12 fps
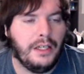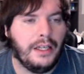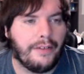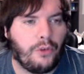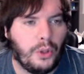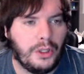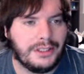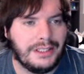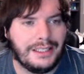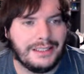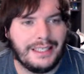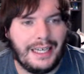of course, it
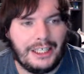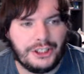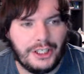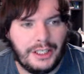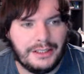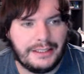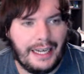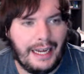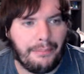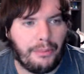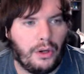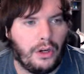doesn't actually
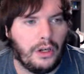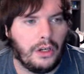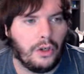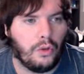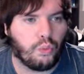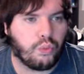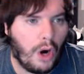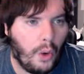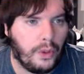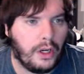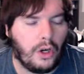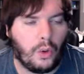untap our
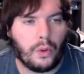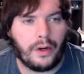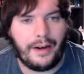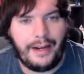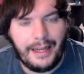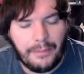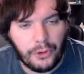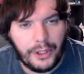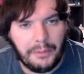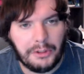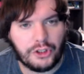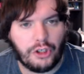Rona or Emry,
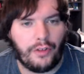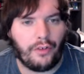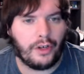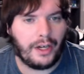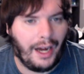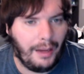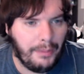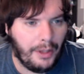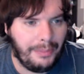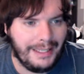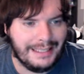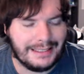which are other combo
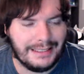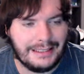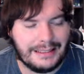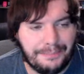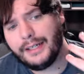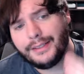pieces.